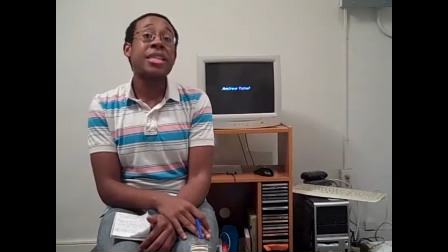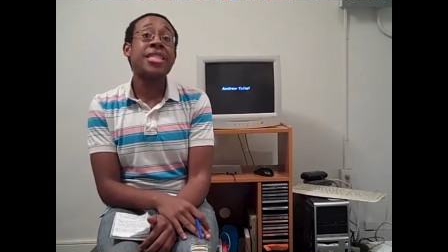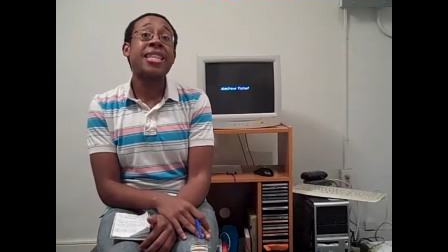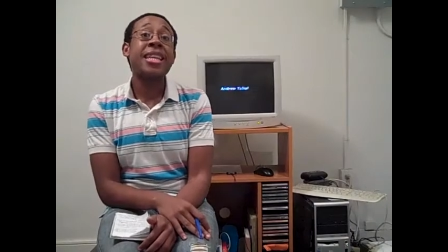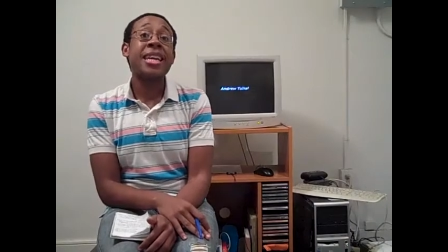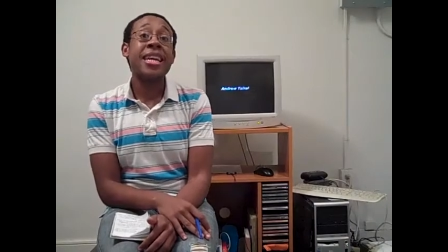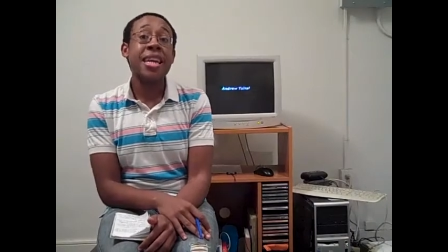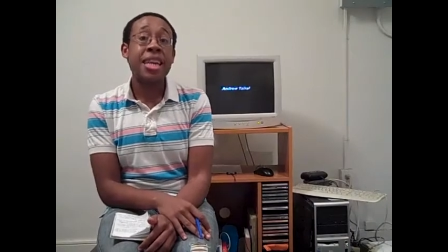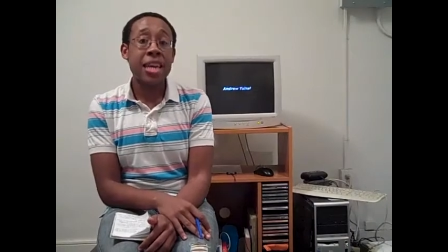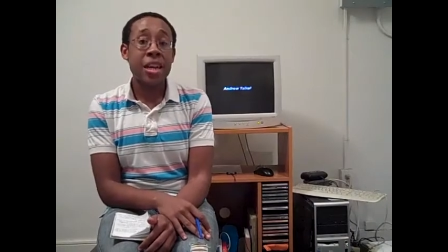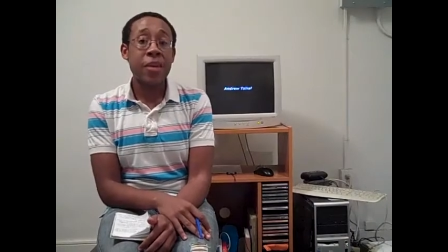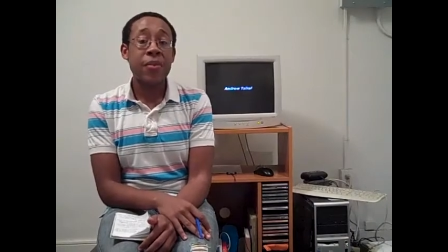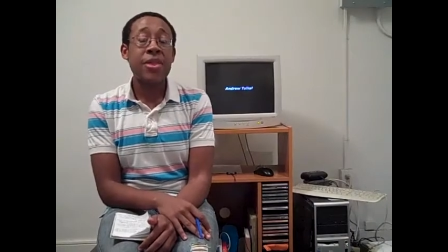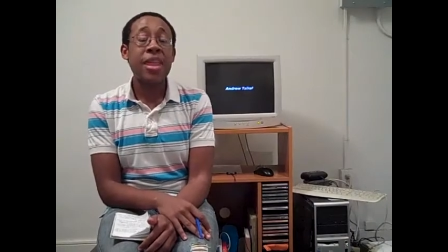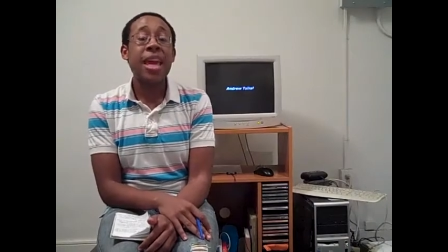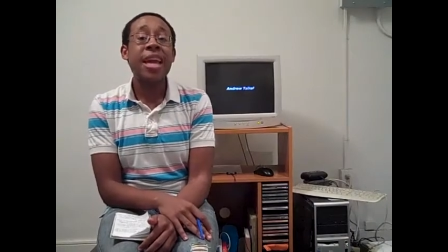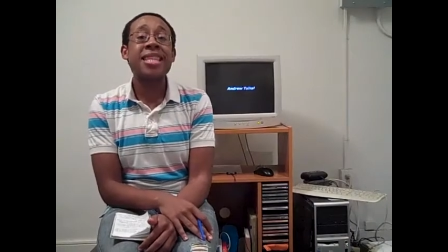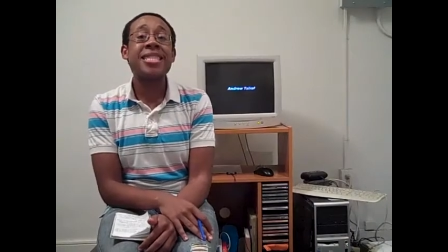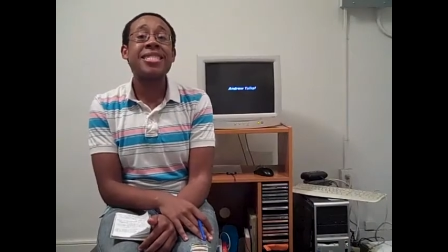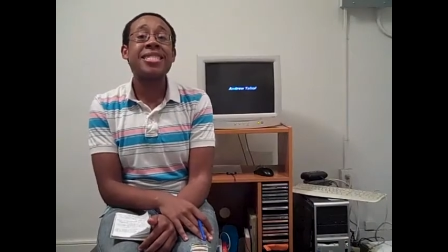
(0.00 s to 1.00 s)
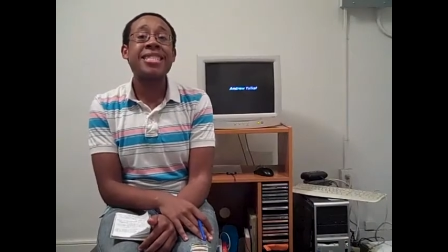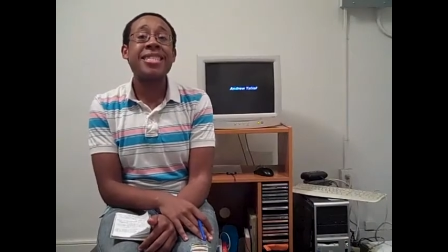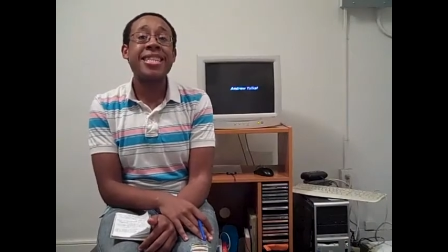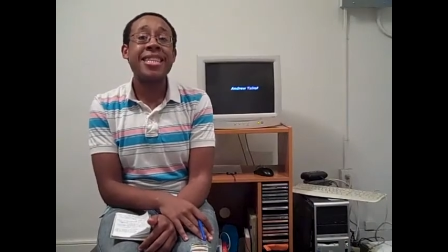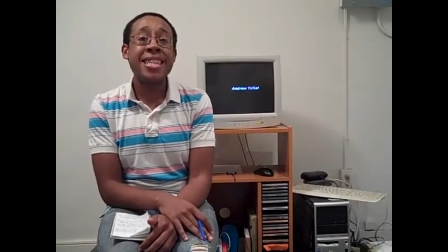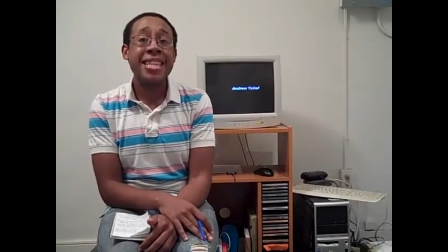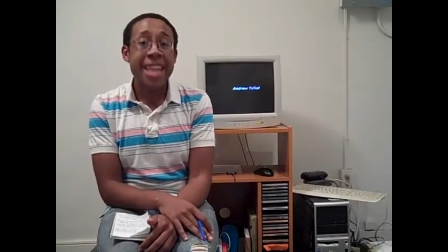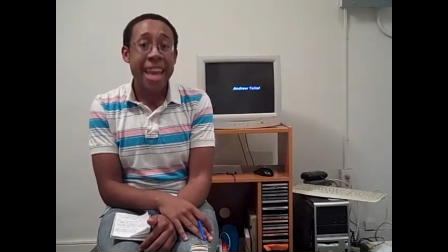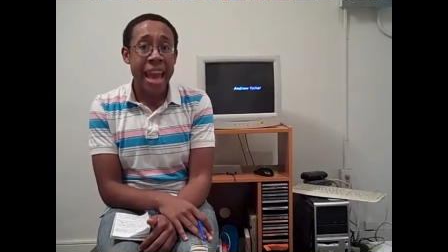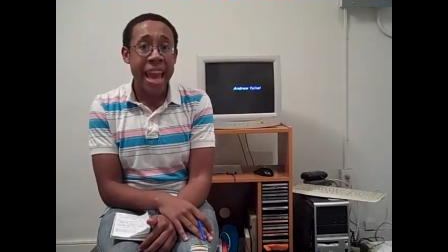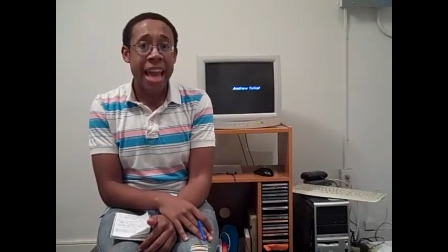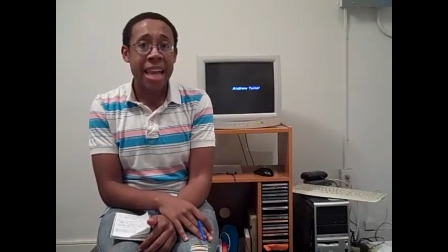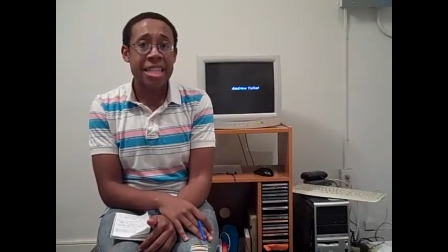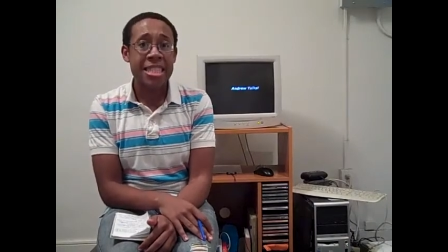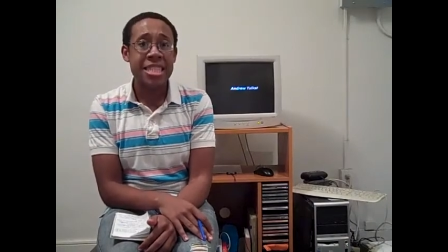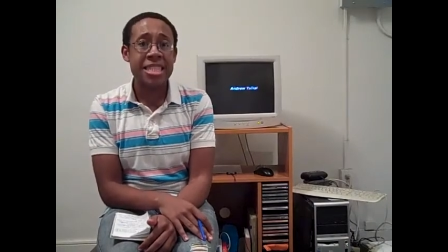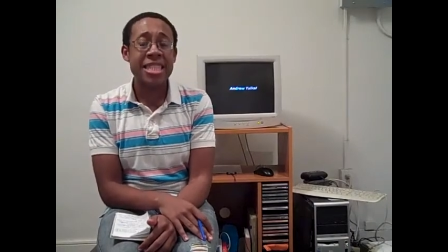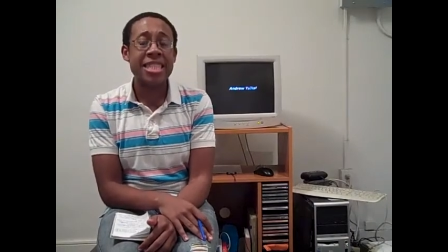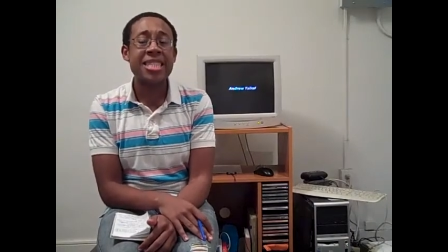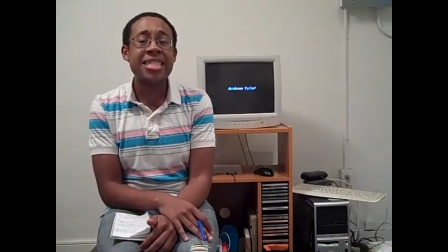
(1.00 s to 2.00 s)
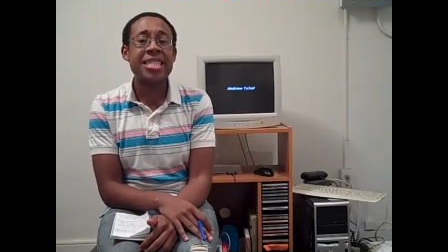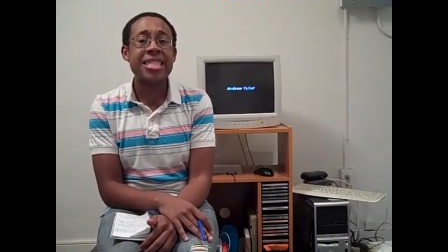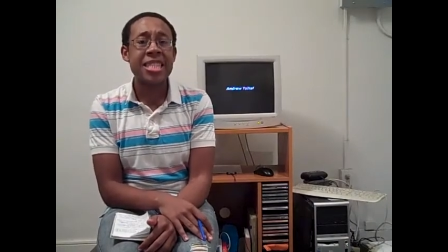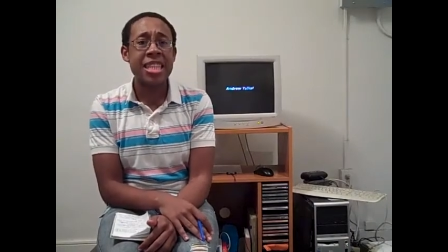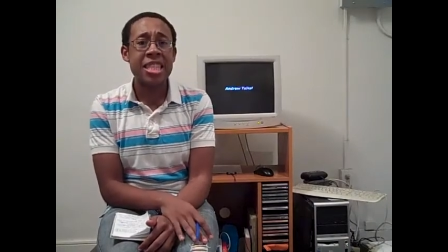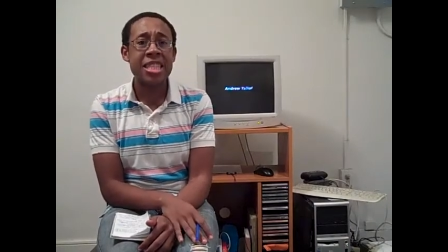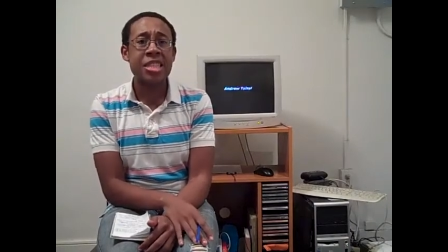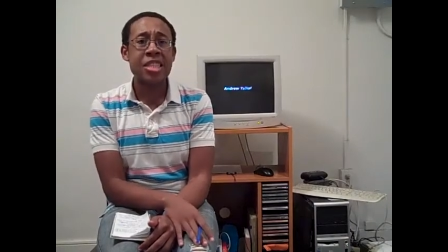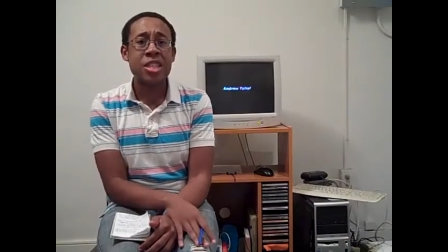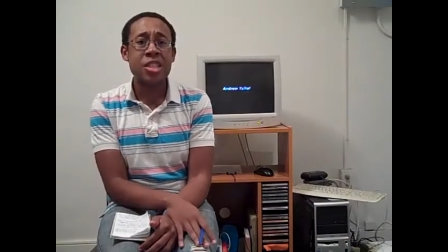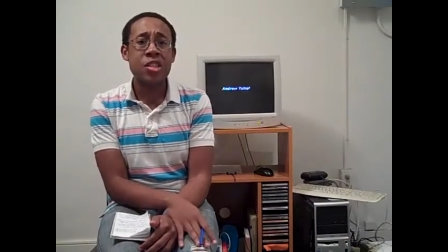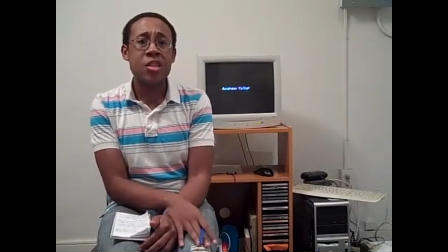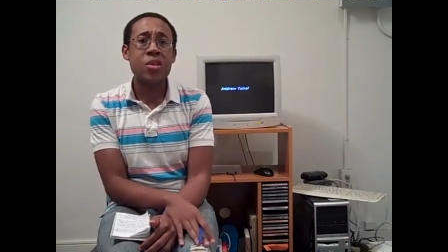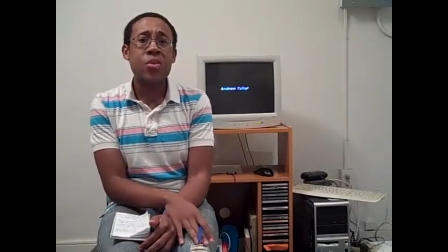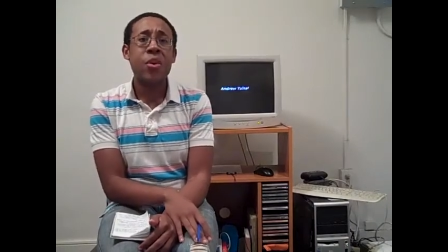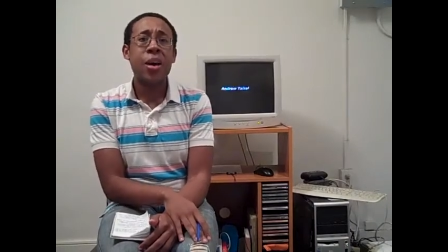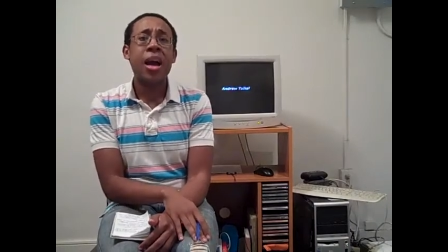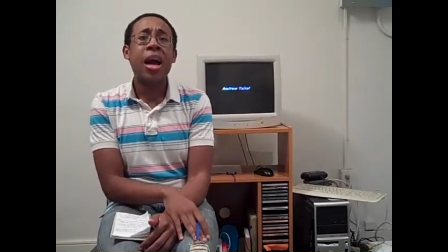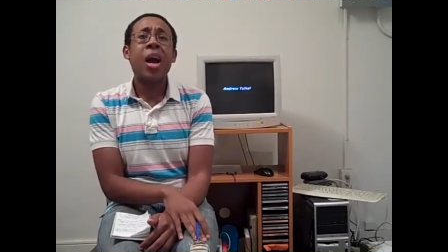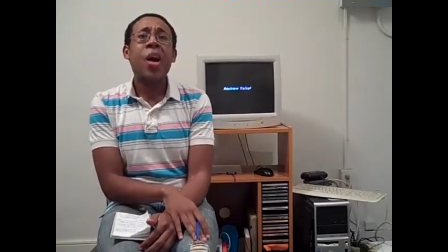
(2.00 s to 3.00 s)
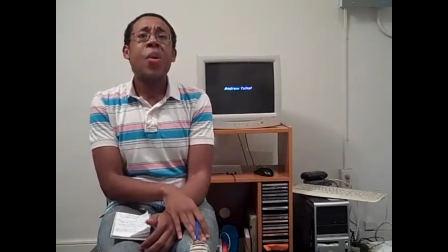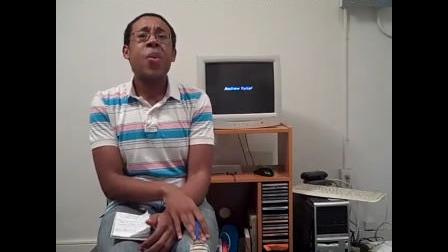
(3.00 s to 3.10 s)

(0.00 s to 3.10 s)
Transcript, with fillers: Is ill. That is nasty. 62.